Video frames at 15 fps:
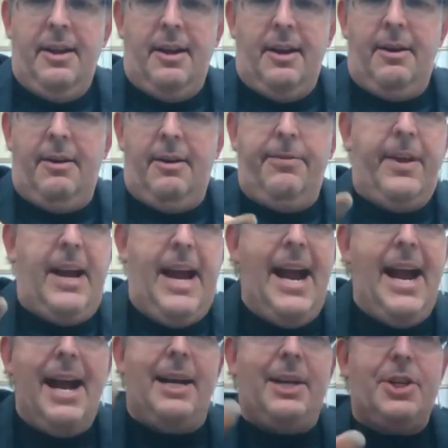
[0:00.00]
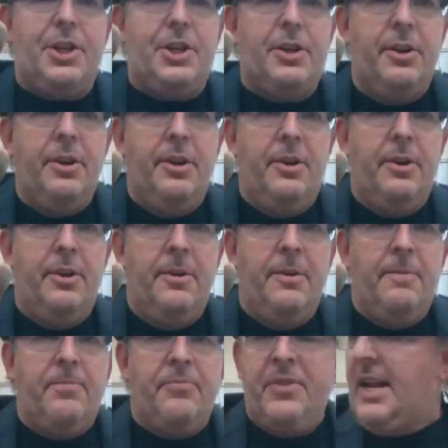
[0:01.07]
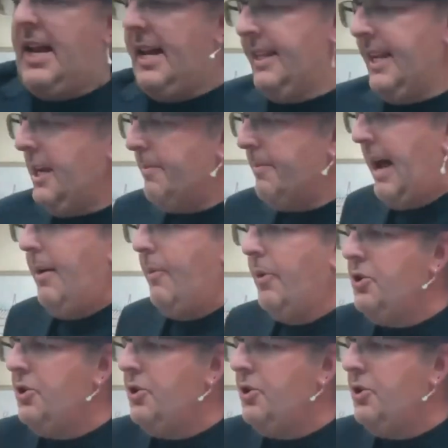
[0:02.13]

of ash. And think about it